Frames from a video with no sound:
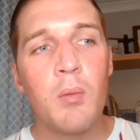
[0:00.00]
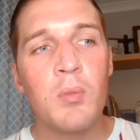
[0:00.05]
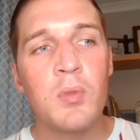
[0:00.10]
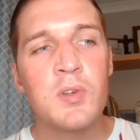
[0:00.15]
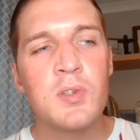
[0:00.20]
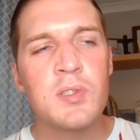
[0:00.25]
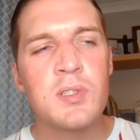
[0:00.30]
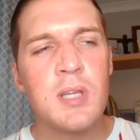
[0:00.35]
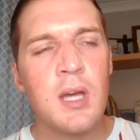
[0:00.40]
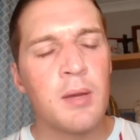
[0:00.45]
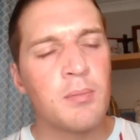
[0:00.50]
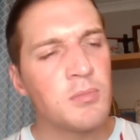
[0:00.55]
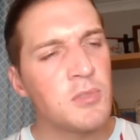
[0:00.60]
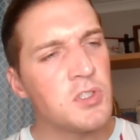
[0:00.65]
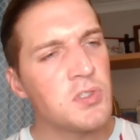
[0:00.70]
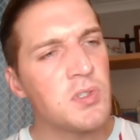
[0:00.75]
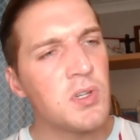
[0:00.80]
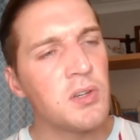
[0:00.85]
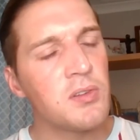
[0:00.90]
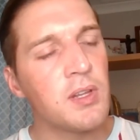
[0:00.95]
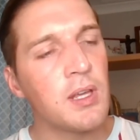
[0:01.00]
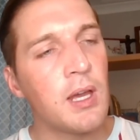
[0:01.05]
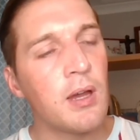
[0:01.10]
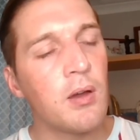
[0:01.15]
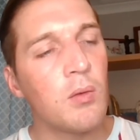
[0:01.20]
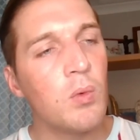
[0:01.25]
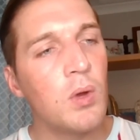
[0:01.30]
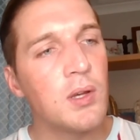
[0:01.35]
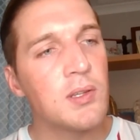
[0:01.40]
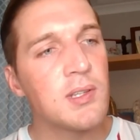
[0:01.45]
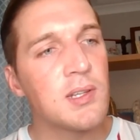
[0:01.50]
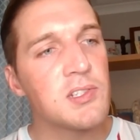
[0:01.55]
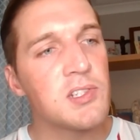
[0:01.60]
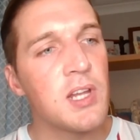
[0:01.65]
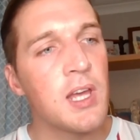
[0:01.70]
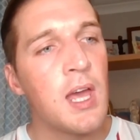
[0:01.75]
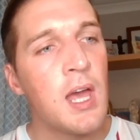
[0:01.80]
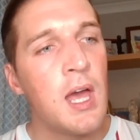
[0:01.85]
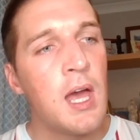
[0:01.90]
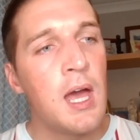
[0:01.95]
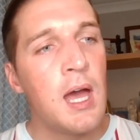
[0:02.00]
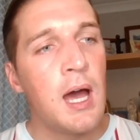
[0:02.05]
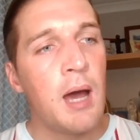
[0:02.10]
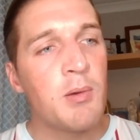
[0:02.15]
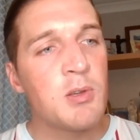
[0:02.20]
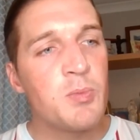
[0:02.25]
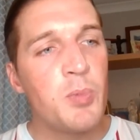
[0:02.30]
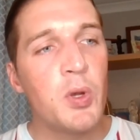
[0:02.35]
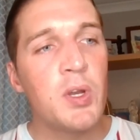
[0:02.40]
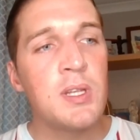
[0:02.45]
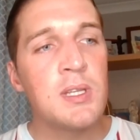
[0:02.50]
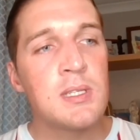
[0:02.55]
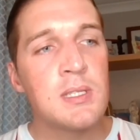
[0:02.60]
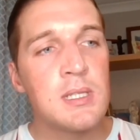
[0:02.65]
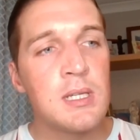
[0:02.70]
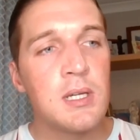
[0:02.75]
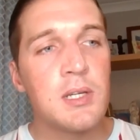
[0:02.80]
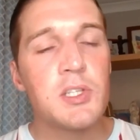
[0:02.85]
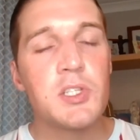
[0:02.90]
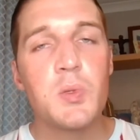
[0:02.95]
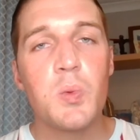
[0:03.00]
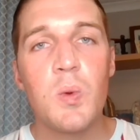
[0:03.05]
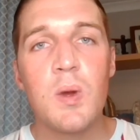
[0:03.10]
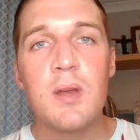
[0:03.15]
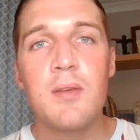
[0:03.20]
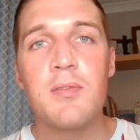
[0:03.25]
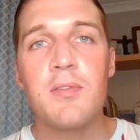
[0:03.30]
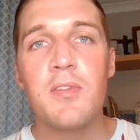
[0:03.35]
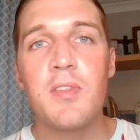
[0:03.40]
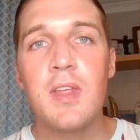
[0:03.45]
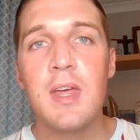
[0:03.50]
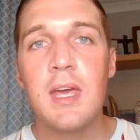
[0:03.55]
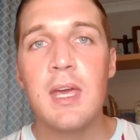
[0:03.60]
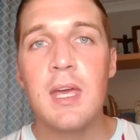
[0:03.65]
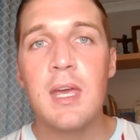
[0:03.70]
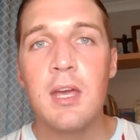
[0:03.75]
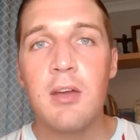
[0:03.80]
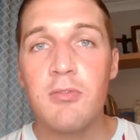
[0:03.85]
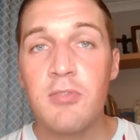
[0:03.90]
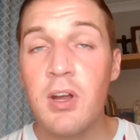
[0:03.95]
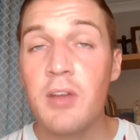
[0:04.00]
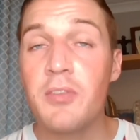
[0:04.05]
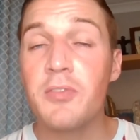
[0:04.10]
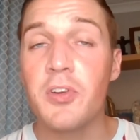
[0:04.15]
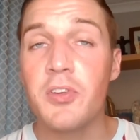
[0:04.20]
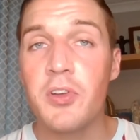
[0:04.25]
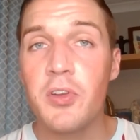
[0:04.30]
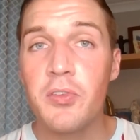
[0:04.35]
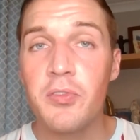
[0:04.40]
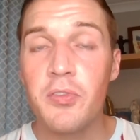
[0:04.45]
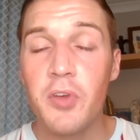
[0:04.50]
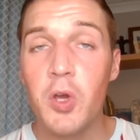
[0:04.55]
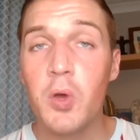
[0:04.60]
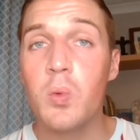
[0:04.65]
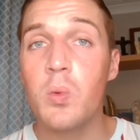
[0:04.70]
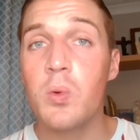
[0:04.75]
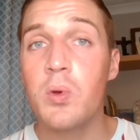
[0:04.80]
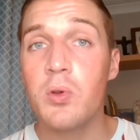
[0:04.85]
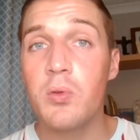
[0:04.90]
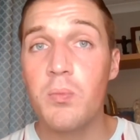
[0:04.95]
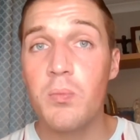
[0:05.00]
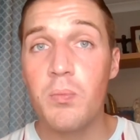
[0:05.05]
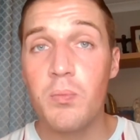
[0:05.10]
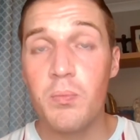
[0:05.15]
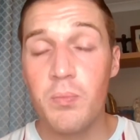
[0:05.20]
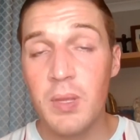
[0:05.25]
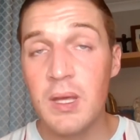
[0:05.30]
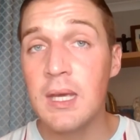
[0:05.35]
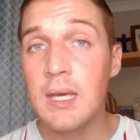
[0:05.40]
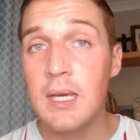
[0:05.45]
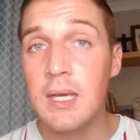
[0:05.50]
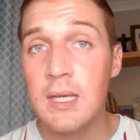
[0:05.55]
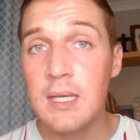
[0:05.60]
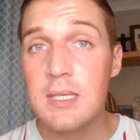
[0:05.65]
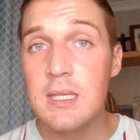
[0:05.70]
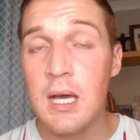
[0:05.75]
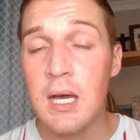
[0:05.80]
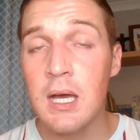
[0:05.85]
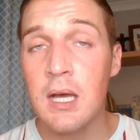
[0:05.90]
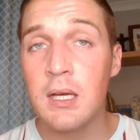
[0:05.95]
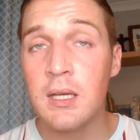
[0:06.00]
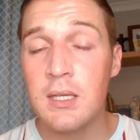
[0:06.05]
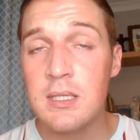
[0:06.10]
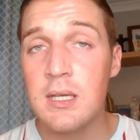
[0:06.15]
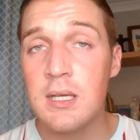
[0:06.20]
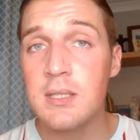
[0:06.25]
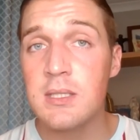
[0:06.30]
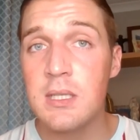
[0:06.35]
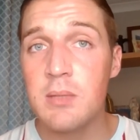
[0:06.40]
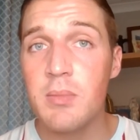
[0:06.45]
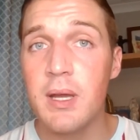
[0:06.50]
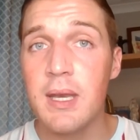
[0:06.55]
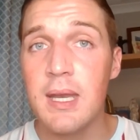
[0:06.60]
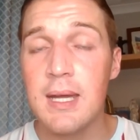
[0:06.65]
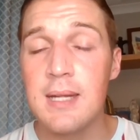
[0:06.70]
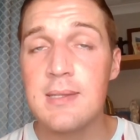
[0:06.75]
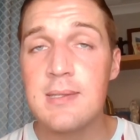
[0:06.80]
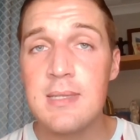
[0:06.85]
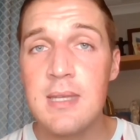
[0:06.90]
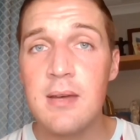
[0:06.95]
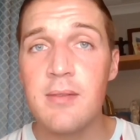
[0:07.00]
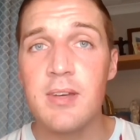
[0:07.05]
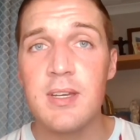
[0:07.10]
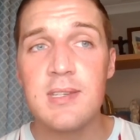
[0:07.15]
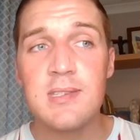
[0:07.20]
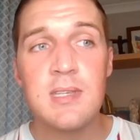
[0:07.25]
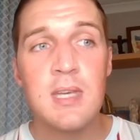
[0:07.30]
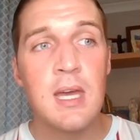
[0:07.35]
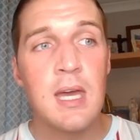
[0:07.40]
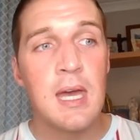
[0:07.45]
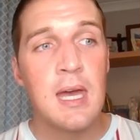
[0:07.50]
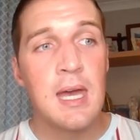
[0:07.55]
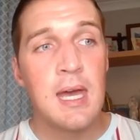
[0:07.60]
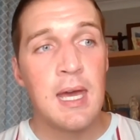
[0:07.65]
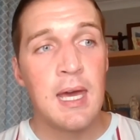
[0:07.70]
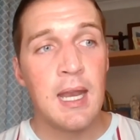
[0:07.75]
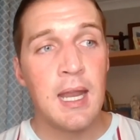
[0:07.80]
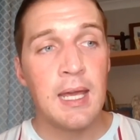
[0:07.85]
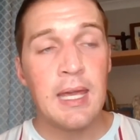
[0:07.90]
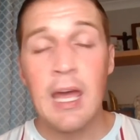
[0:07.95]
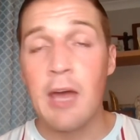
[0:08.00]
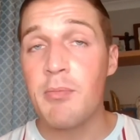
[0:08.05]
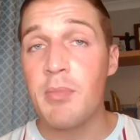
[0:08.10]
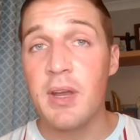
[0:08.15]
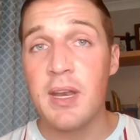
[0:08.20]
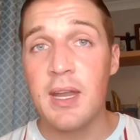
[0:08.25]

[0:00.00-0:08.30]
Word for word: was, I'm just trying to think how it worked actually. I was put in touch with the Reverend of who would be uh, conducting my nan's service, and I gave